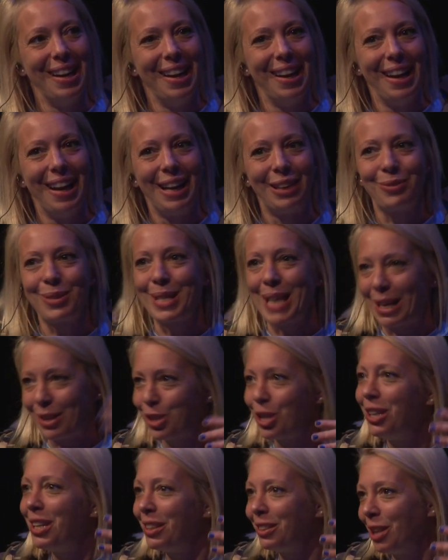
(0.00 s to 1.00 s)
it was
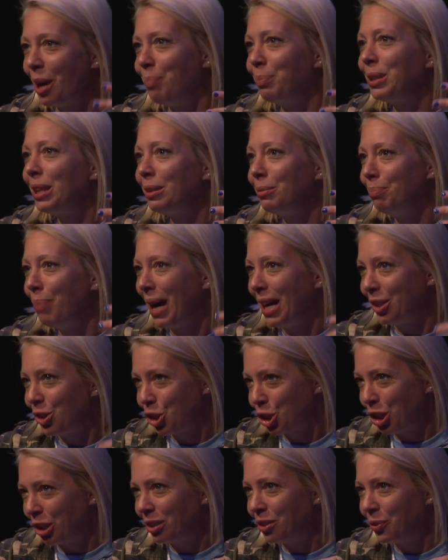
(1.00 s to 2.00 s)
actually adopted by
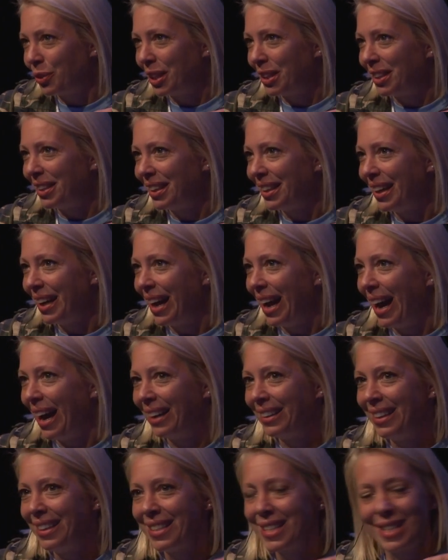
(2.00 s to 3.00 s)
children.
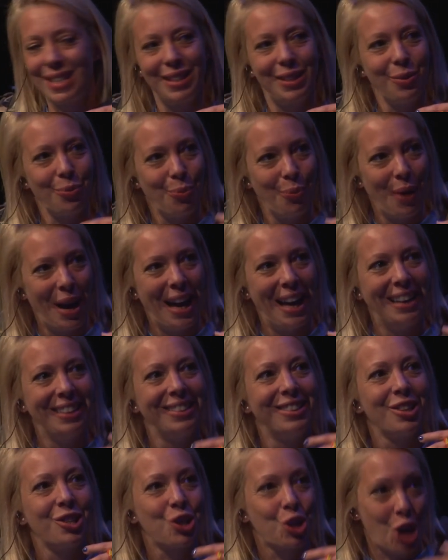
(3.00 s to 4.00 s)
And it's the way
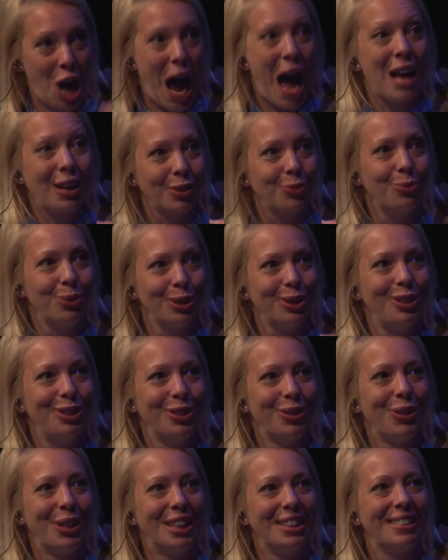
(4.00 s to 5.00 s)
the child would
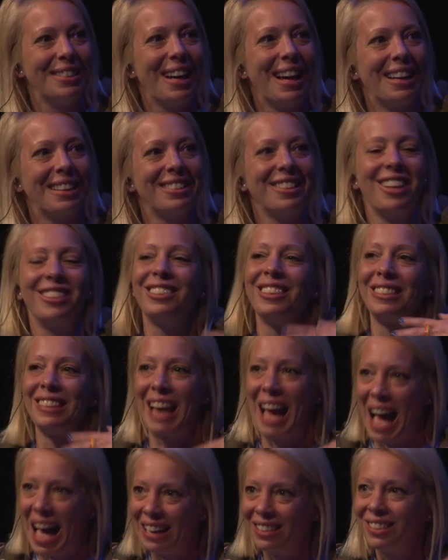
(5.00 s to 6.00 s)
do it, and not an
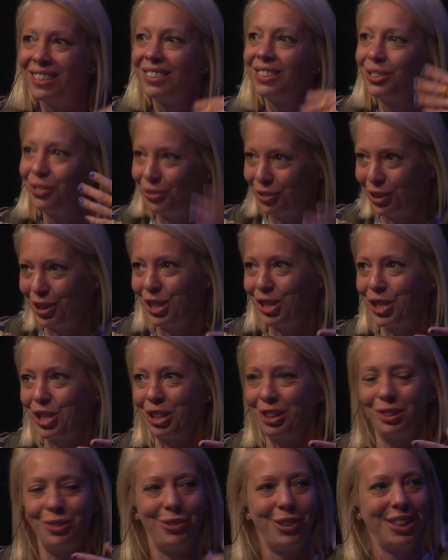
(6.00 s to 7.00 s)
adult for a
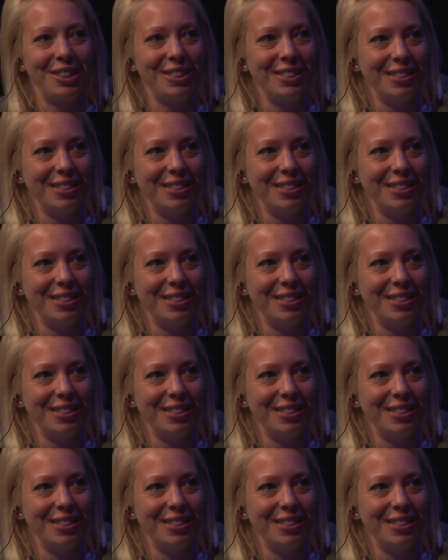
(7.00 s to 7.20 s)
children.